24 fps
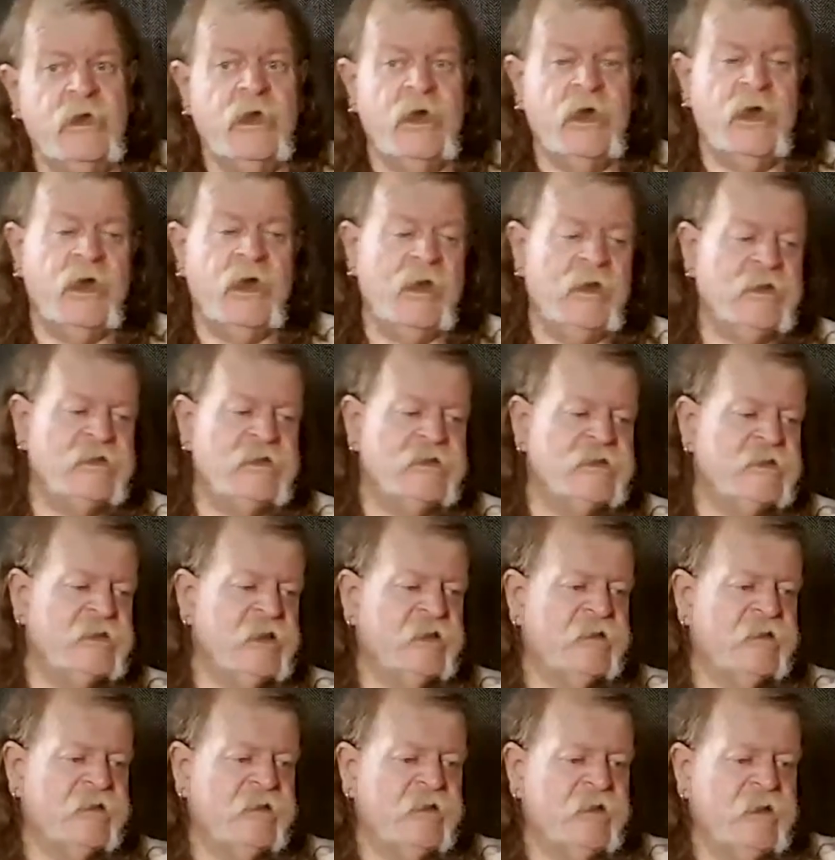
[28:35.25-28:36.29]
and it's
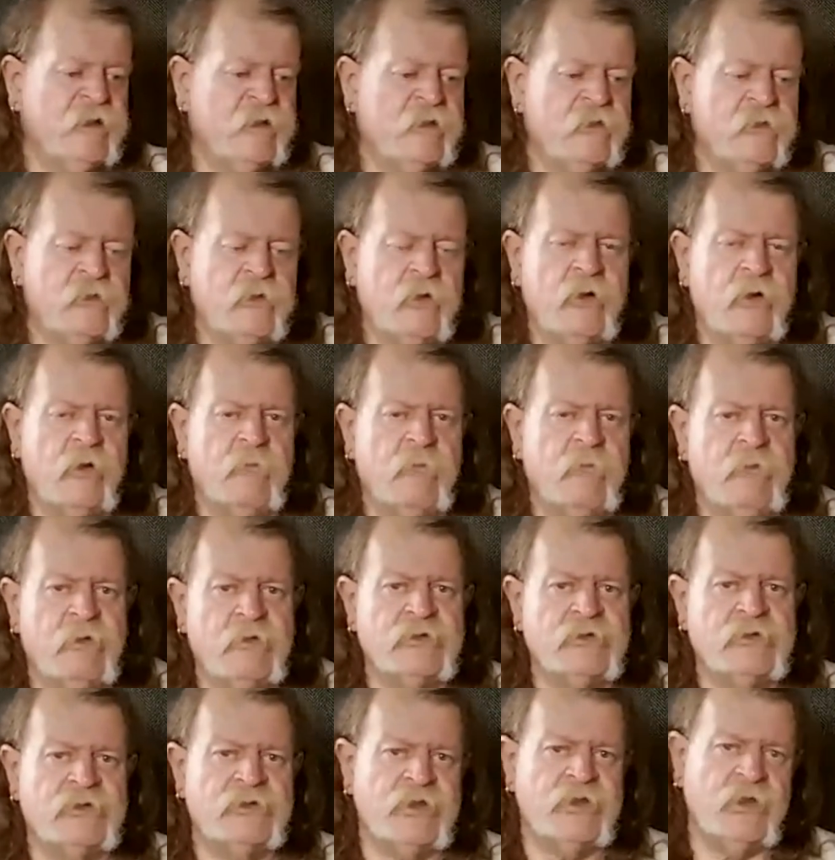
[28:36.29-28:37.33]
said that he could got a
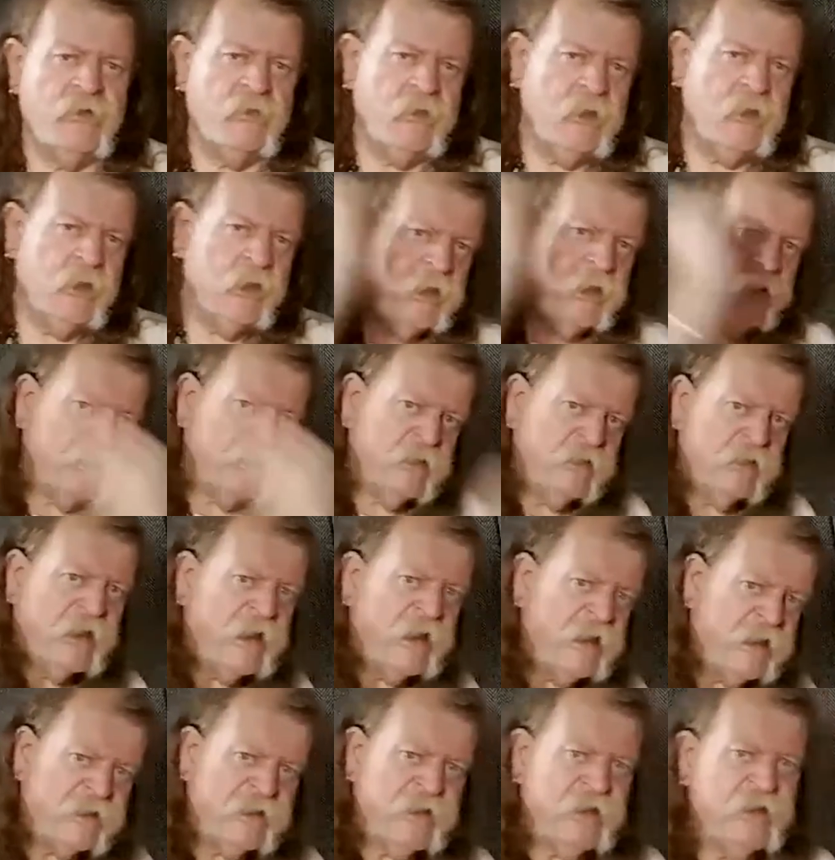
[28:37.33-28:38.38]
millstone, he'd
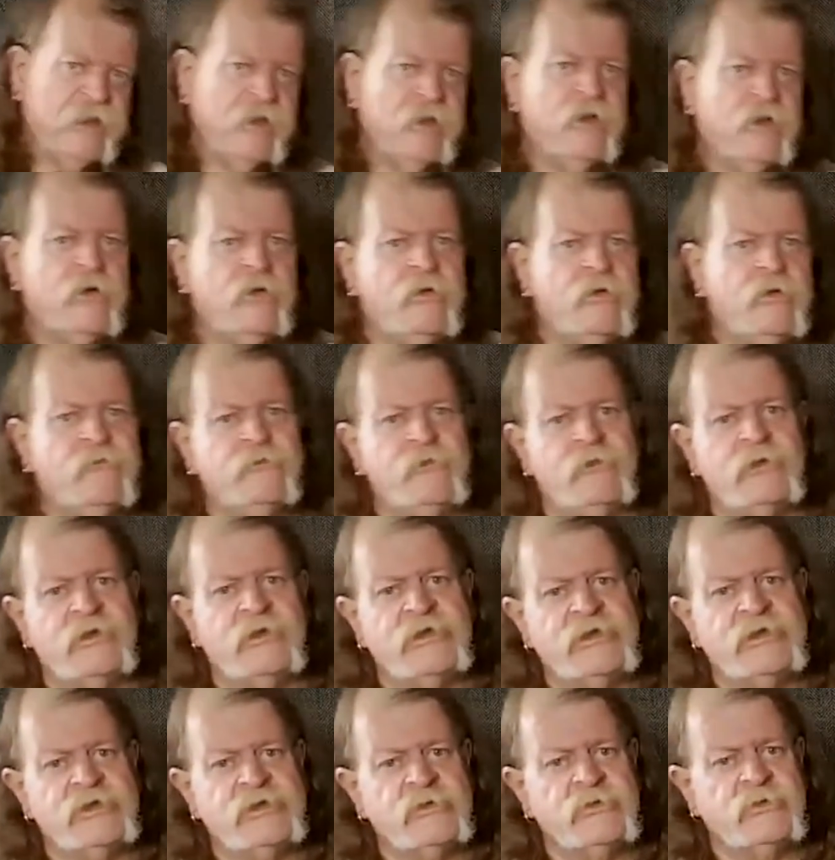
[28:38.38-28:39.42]
hack it in half with
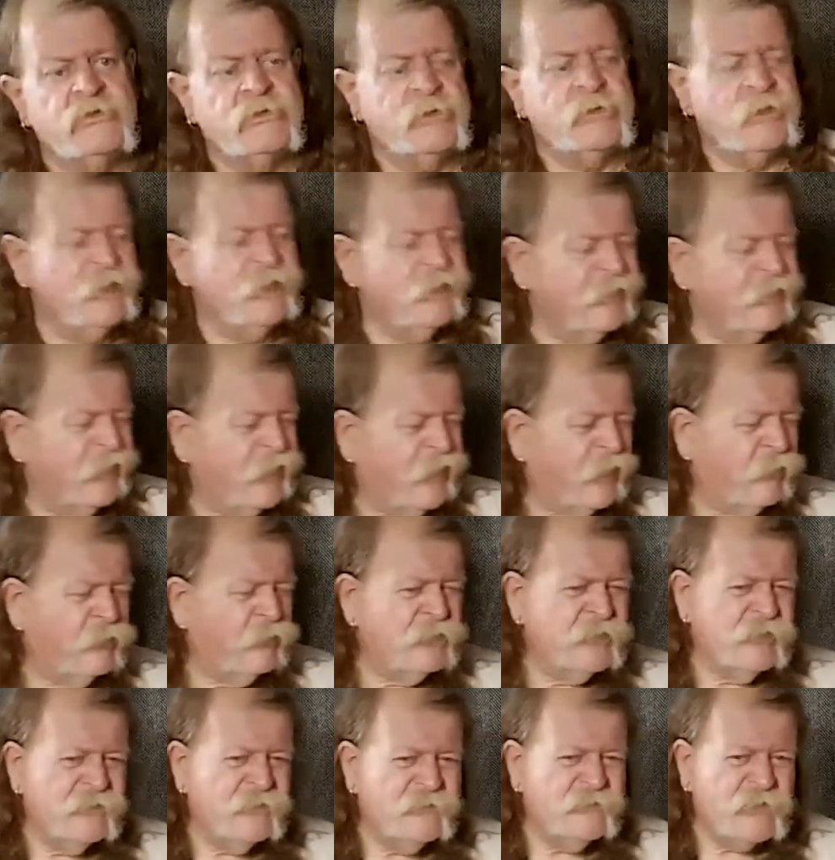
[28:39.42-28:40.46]
his sword. I
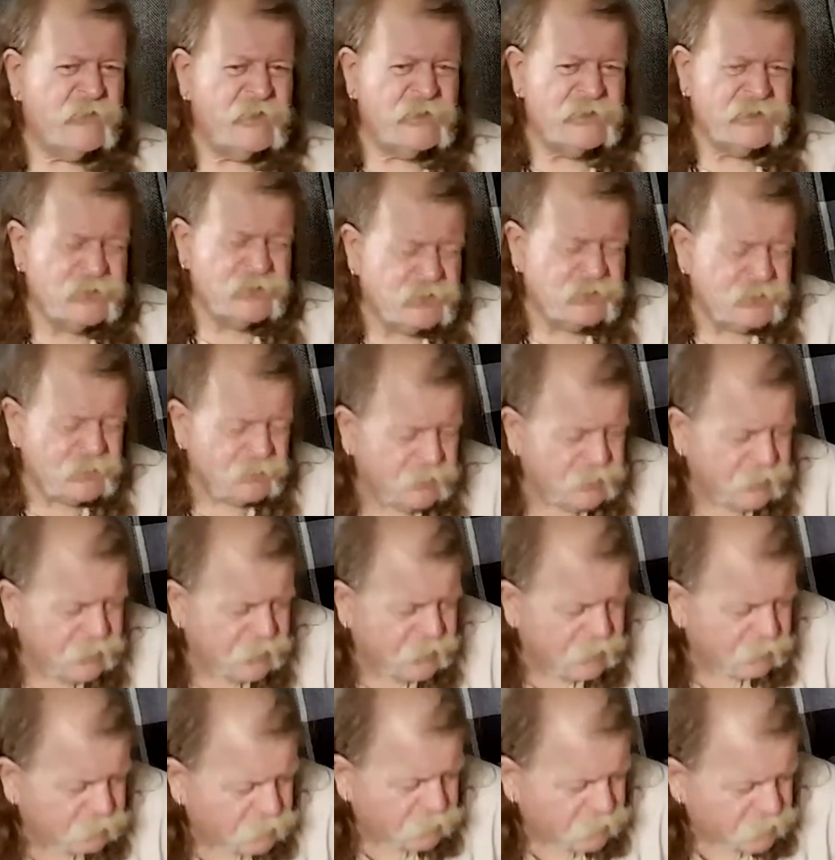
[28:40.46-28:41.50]
wouldn't advise you doing
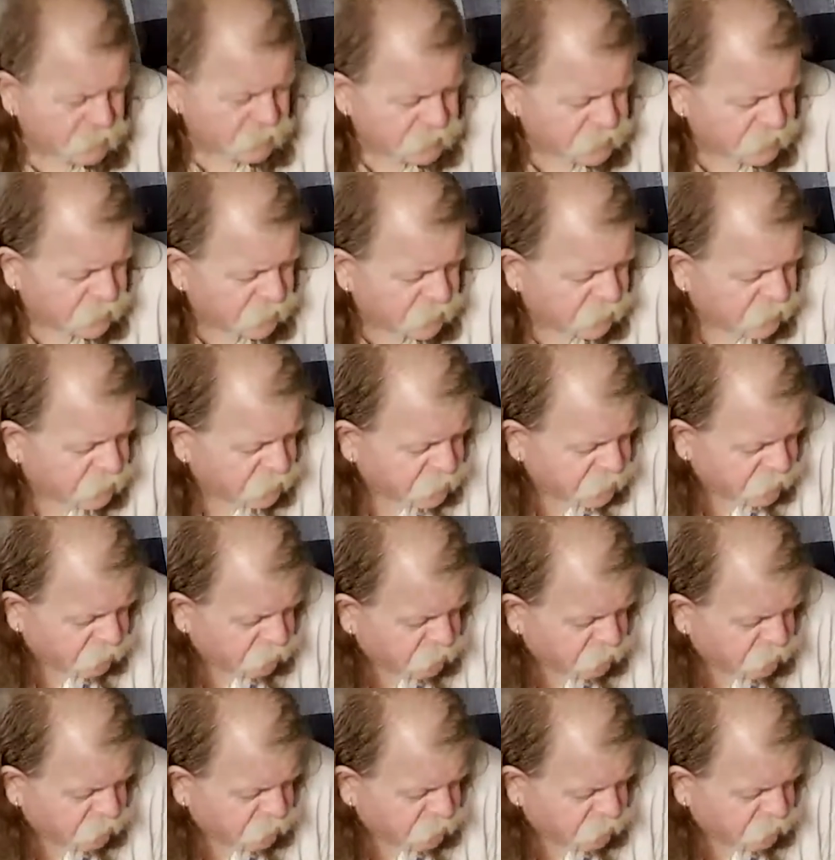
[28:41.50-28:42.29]
that personally because it